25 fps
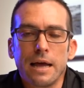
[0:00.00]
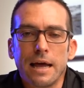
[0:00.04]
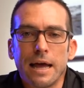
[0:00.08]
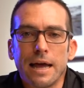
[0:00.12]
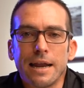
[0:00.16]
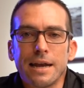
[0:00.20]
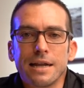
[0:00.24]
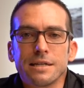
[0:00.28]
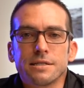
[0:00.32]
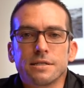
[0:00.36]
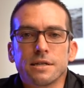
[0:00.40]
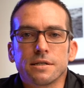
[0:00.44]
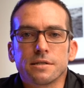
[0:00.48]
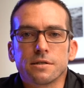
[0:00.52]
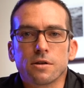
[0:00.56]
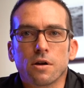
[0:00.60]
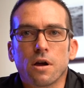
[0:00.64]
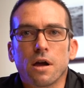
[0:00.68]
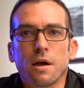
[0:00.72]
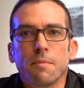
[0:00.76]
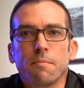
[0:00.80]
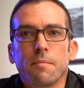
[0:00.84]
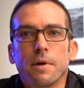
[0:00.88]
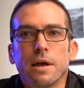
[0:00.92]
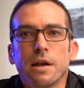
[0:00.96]
And it's a
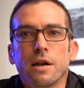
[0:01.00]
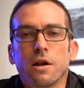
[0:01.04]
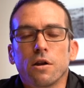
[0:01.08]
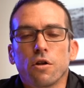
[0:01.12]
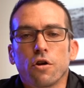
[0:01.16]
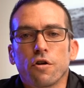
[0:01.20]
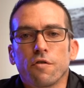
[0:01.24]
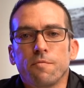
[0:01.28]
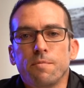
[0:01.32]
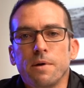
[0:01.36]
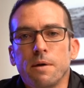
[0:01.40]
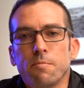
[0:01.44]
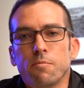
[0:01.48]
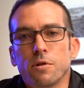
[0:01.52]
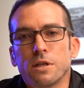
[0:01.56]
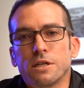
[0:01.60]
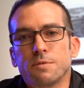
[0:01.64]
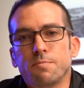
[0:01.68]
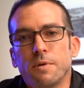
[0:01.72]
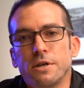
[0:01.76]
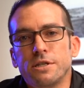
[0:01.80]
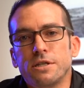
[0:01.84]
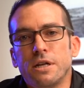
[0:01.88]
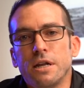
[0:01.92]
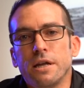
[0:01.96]
time in a lot of people,
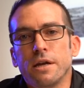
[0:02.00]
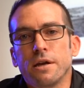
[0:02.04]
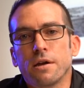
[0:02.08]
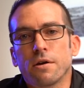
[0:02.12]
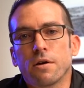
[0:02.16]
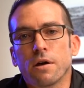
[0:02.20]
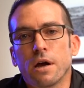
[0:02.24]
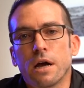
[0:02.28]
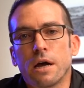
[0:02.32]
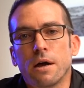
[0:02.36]
especially